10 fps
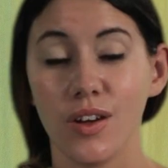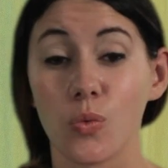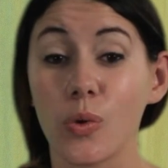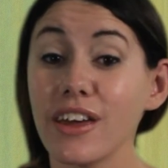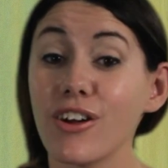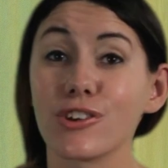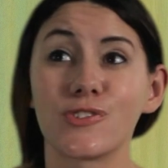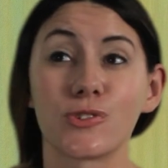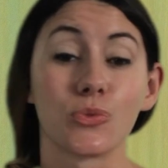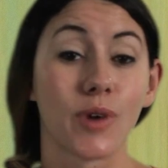We are
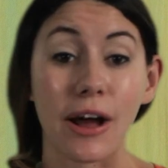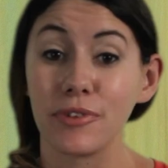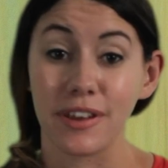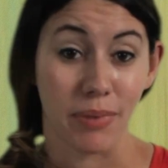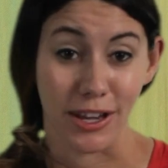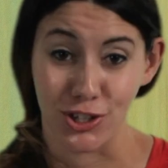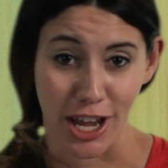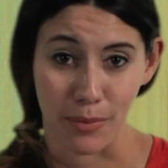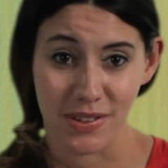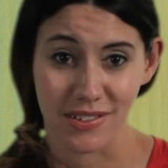surrounded by
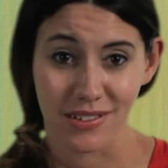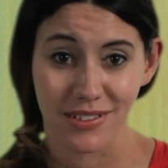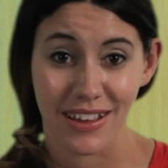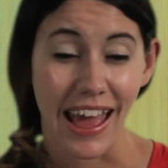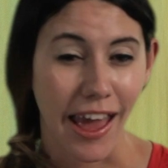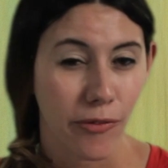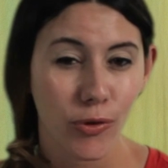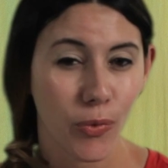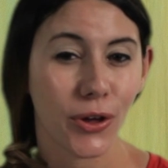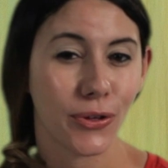shapes.
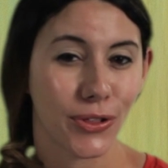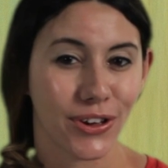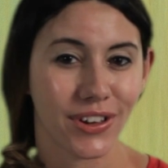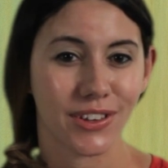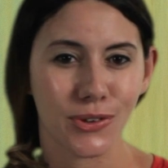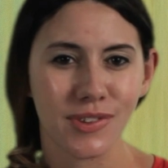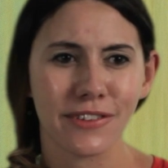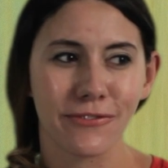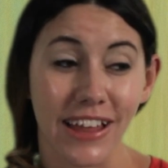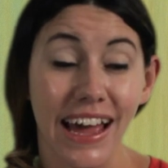Everywhere you look, you see
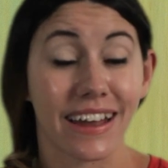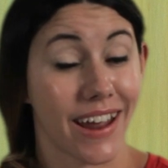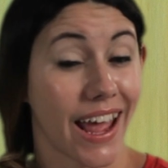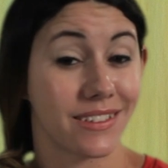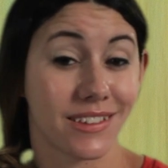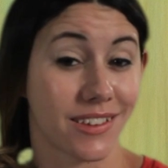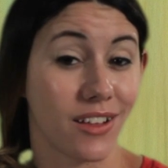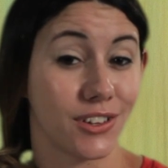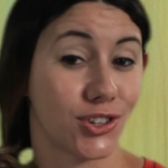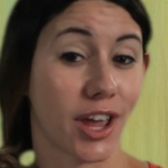flat and
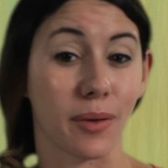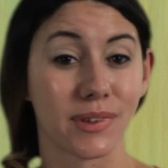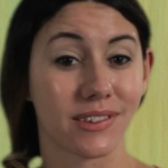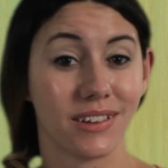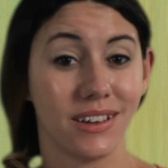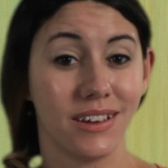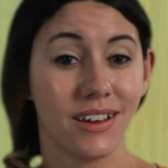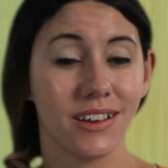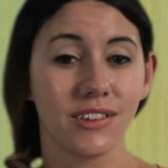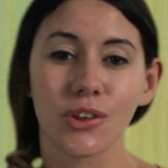solid shapes.
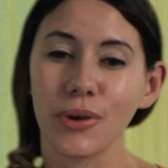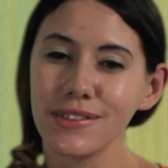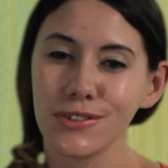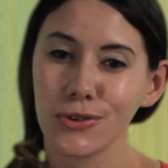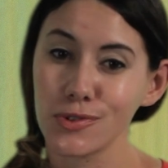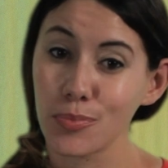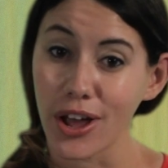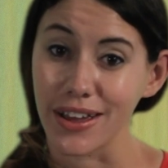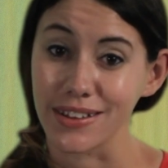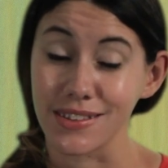So it's no
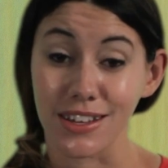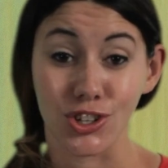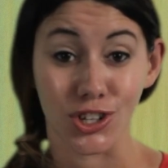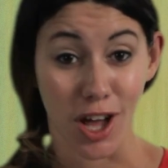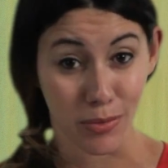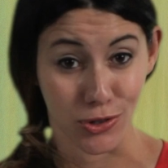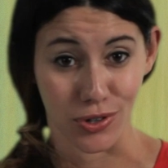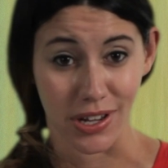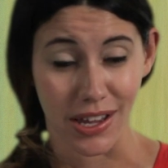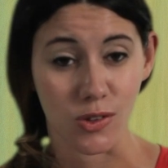surprise that
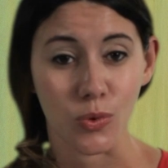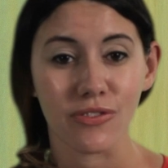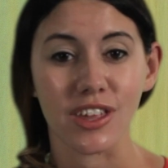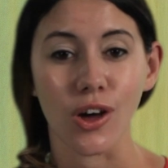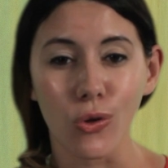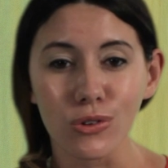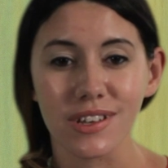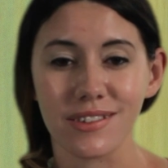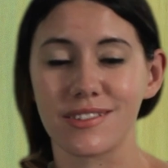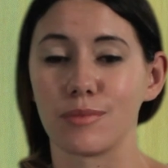geometry is one of the
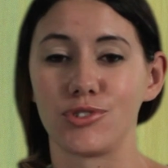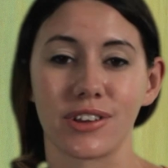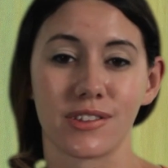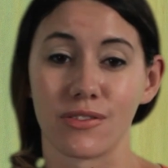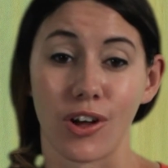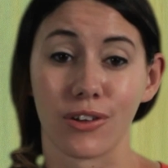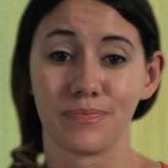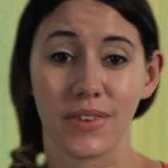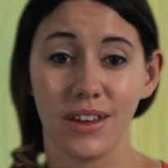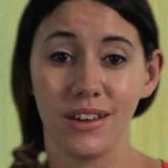oldest subjects of all.
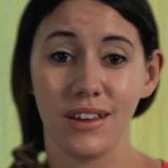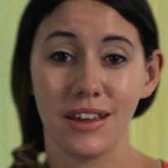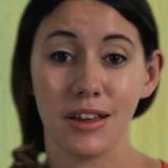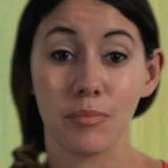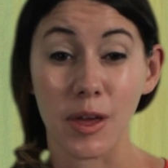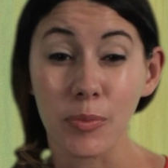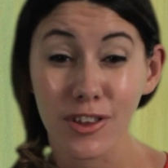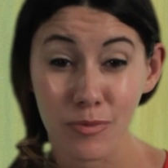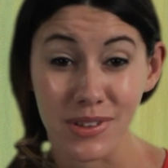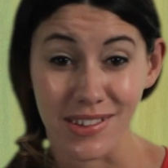People
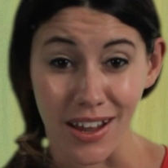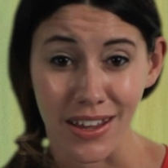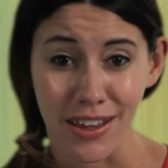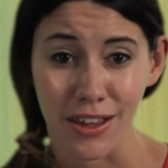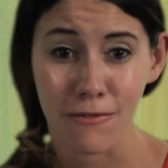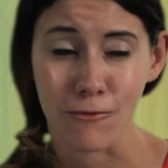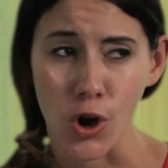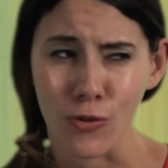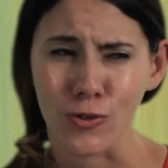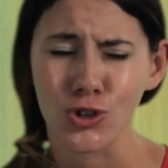have been studying it for over